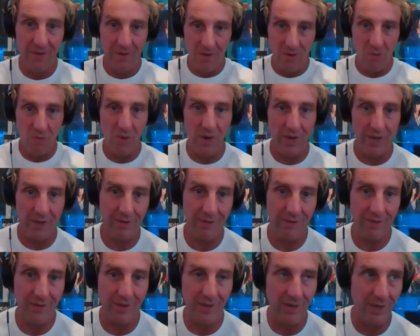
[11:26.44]

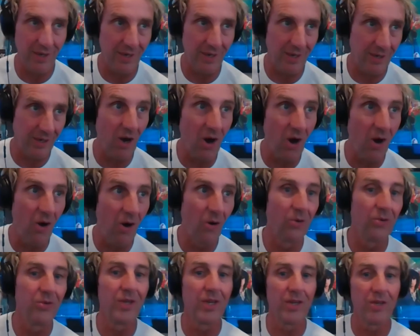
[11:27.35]
with the
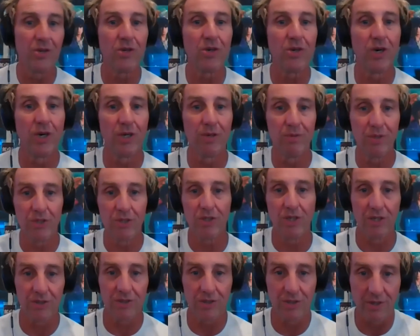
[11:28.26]
cone than you could with
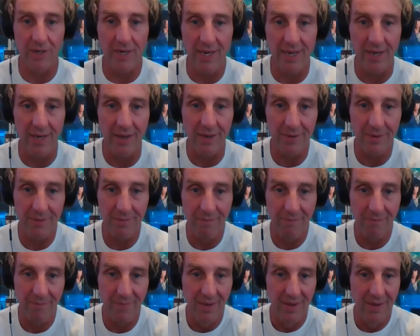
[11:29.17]
just your hand.
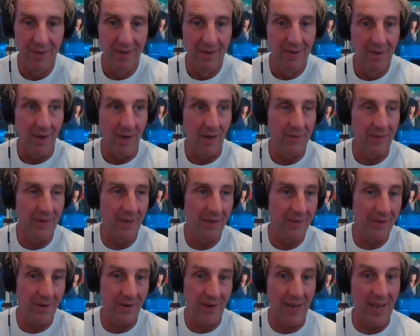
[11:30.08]
On the
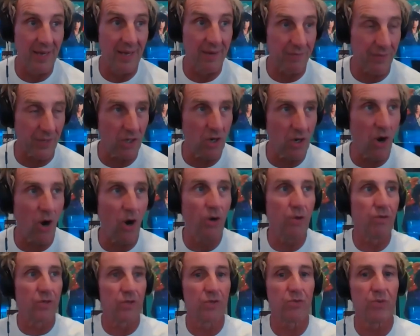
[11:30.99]
other hand, if the cone
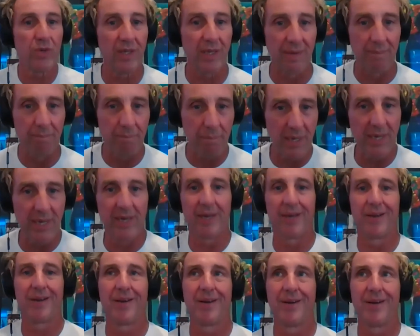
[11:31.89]
was really
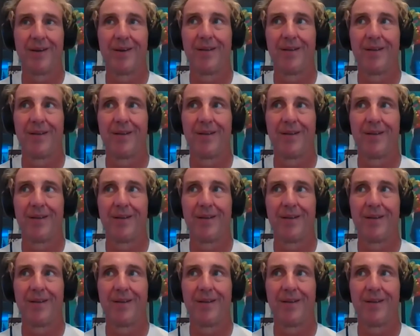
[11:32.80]
big,